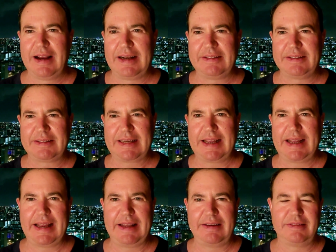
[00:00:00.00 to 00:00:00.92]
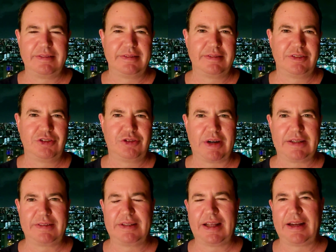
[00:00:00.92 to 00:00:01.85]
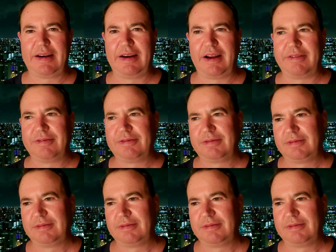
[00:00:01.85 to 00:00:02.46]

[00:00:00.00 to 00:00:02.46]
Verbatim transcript: i just can't stress that enough